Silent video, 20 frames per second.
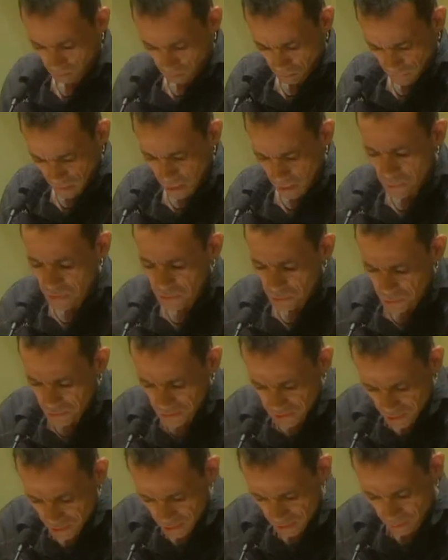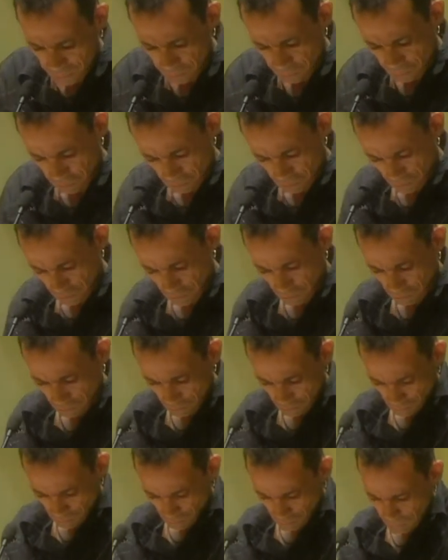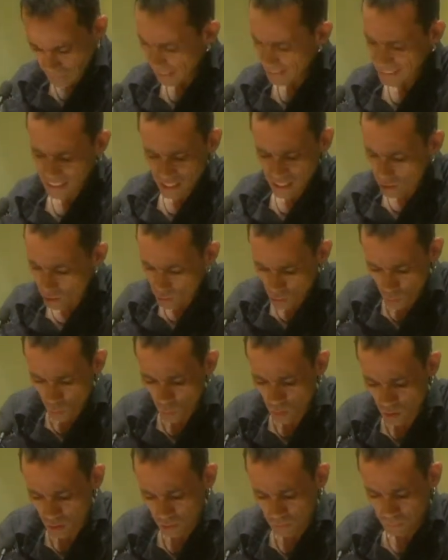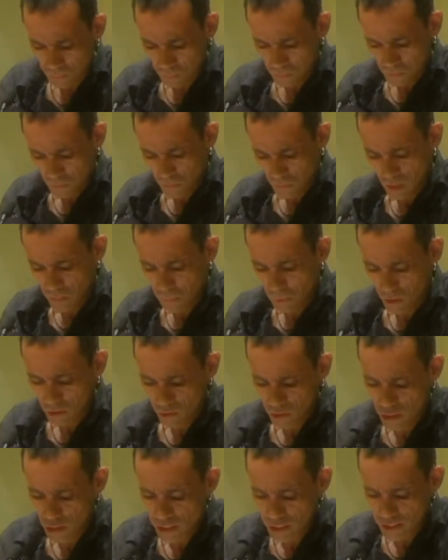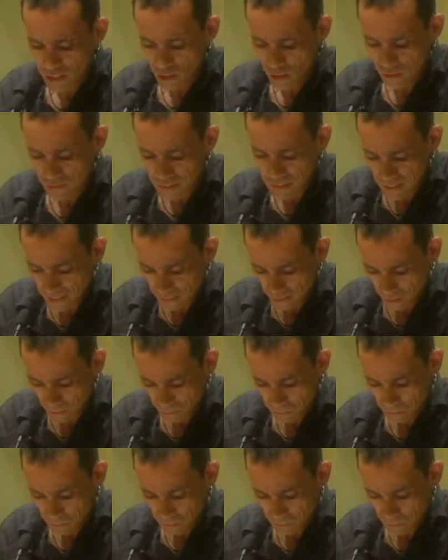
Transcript: Now, I want to say, I cannot talk about the cheating of death